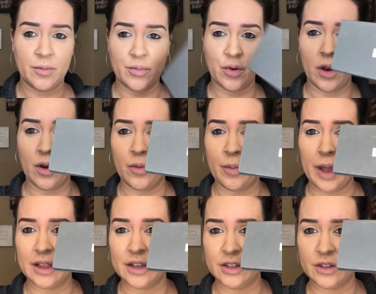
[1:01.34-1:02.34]
Pro
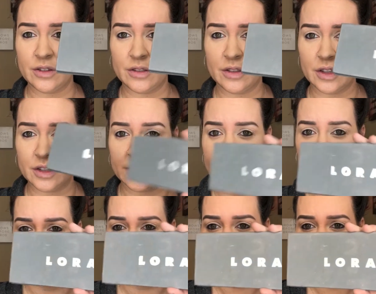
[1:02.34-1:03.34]
palette, the
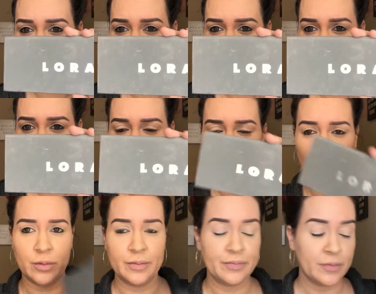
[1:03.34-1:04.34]
second one,
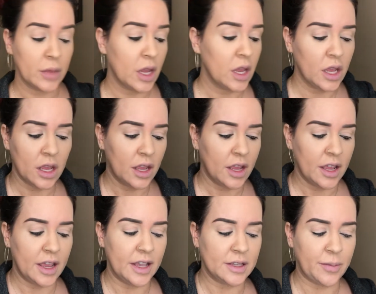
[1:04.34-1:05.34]
too,
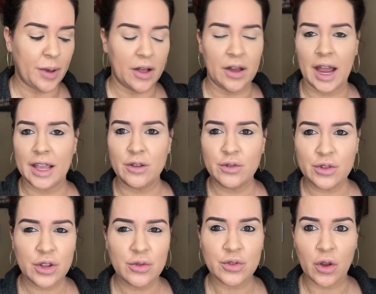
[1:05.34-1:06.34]
is a palette I used
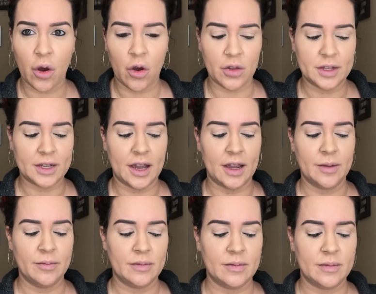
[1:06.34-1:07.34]
to use all the
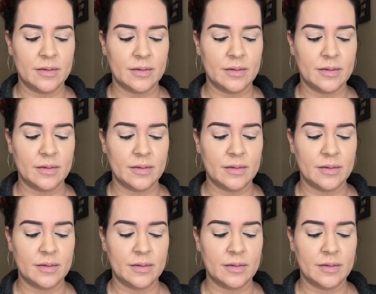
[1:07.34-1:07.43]
time.